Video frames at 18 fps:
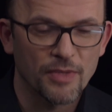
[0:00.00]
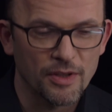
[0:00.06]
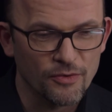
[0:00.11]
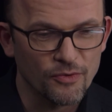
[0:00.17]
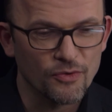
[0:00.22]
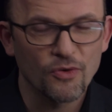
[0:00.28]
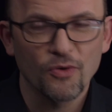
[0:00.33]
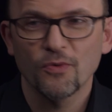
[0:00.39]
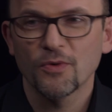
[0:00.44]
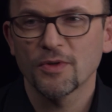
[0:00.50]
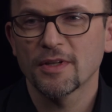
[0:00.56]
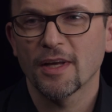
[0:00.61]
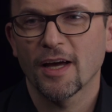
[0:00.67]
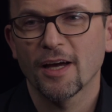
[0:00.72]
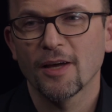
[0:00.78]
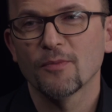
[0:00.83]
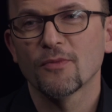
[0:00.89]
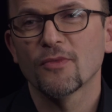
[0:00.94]
But you know
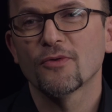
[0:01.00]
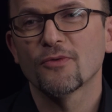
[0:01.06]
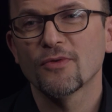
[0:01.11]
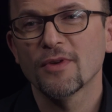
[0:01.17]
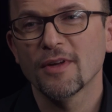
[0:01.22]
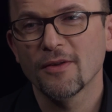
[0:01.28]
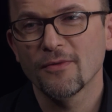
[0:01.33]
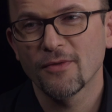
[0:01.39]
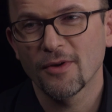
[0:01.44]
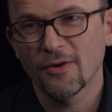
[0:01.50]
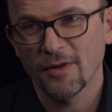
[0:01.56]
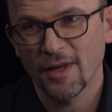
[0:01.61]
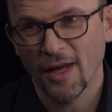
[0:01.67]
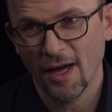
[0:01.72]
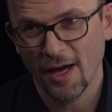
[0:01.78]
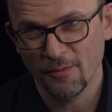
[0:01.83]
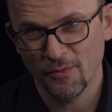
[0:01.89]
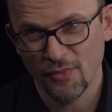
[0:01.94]
what, I'm really
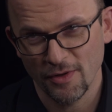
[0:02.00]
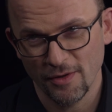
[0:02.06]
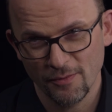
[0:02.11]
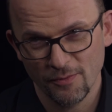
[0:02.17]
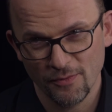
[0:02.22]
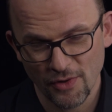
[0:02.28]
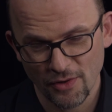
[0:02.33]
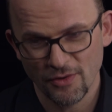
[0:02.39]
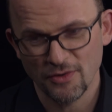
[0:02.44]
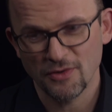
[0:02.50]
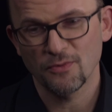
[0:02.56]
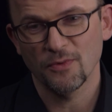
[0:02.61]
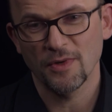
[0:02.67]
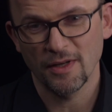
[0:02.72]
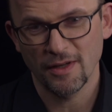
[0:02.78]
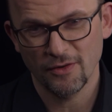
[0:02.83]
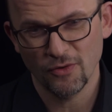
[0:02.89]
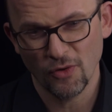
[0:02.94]
very happy
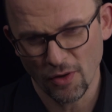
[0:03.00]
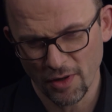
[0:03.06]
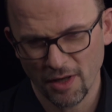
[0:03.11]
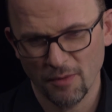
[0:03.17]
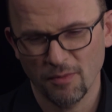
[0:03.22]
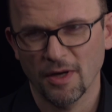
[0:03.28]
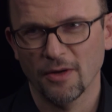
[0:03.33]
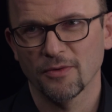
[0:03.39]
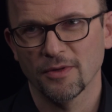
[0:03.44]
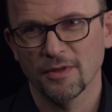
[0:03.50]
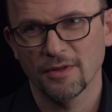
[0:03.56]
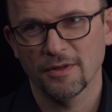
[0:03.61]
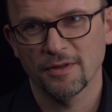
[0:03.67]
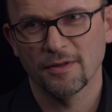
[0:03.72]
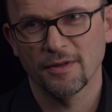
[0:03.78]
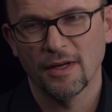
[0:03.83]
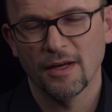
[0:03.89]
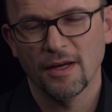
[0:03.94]
because we talk about
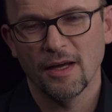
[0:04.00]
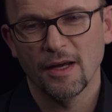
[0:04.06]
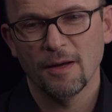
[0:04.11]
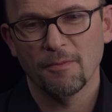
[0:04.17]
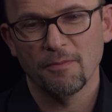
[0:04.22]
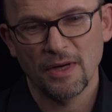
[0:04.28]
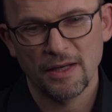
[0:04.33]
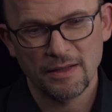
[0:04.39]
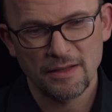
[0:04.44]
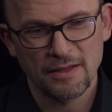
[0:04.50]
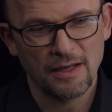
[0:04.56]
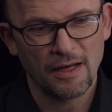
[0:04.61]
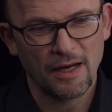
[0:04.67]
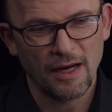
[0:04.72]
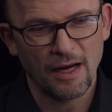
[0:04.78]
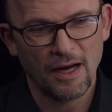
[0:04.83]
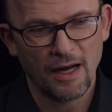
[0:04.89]
it, but